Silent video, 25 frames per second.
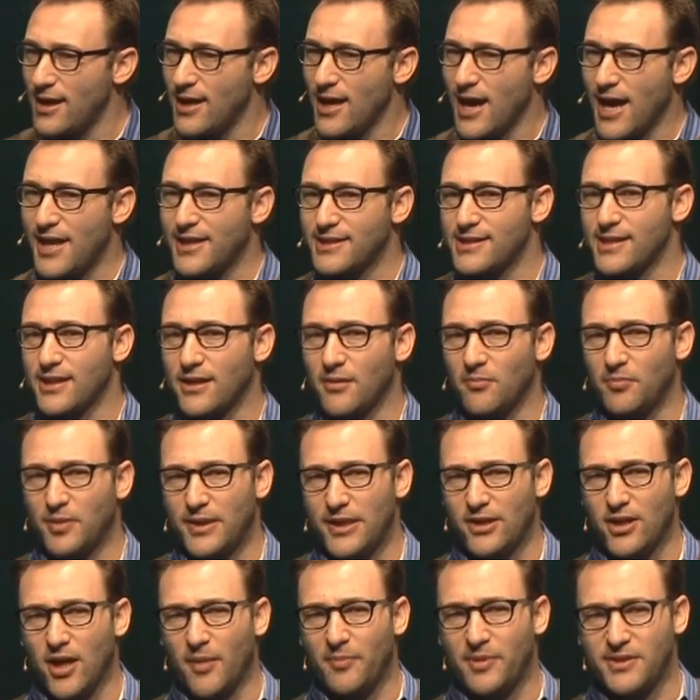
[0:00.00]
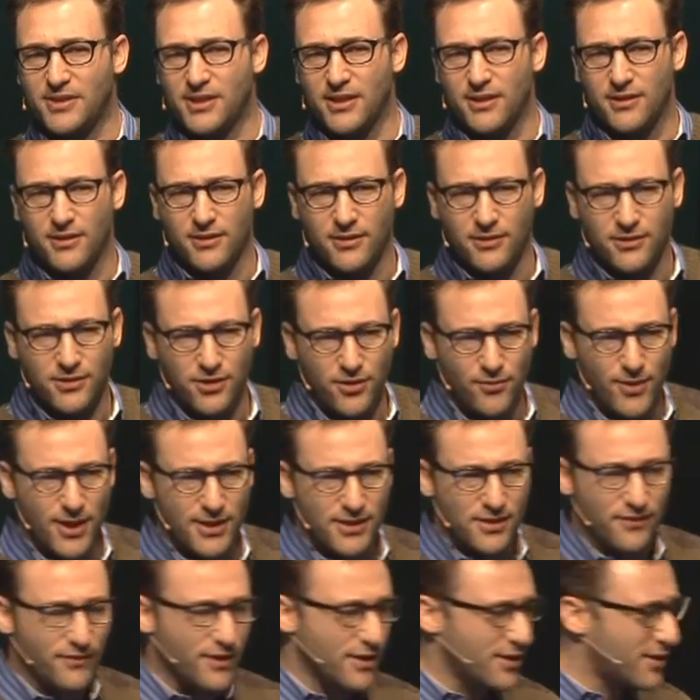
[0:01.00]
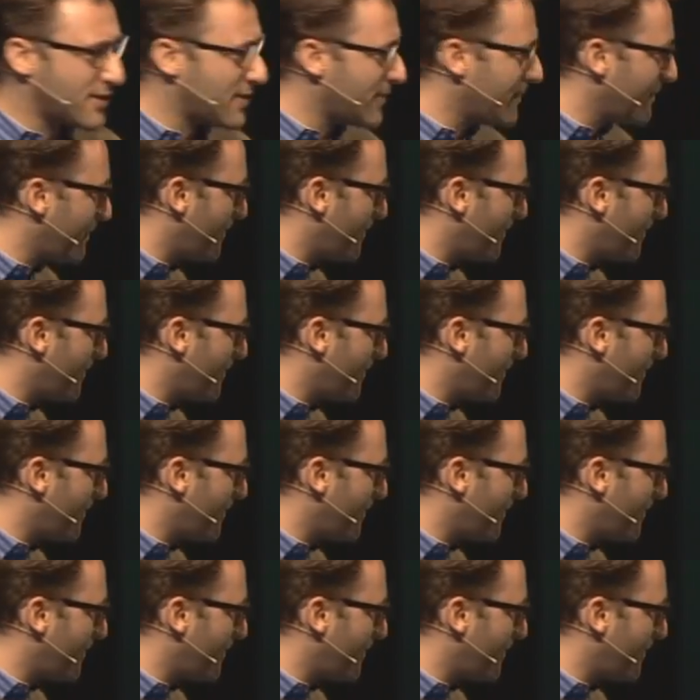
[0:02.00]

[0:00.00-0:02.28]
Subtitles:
and it's the complete opposite to the rest of us.